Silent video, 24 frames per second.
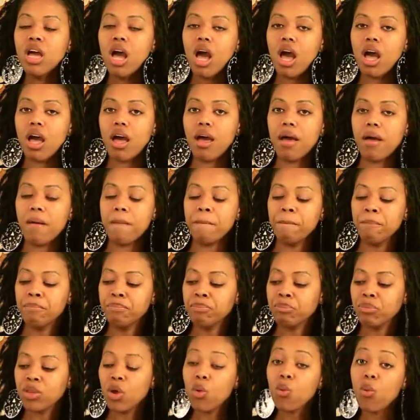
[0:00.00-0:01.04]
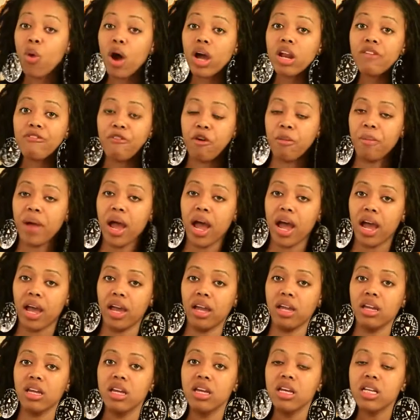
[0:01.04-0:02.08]
Um, one for
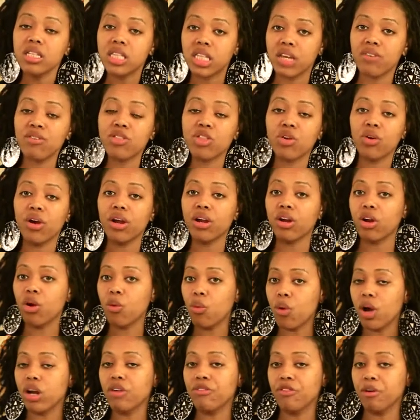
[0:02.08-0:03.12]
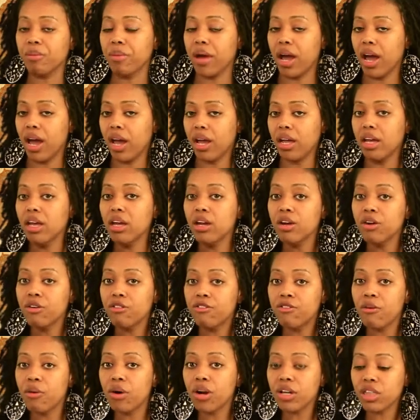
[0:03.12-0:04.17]
my seventh grader, one for my
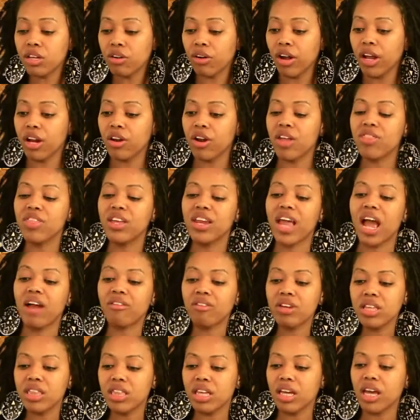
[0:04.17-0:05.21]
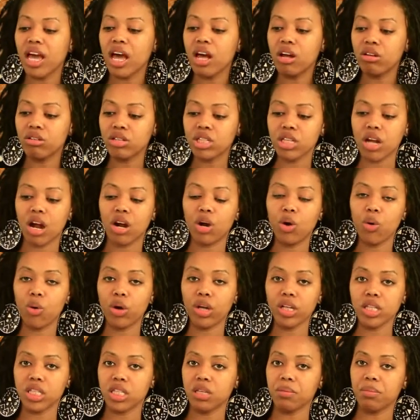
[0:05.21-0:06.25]
fourth grader, and then everything else are
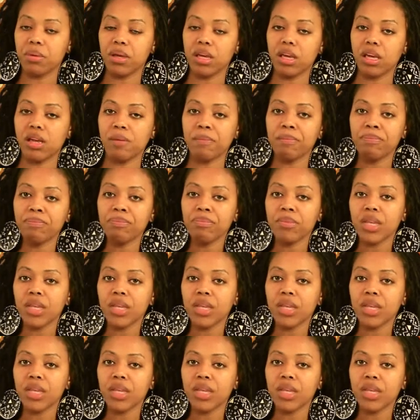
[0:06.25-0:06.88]
going to be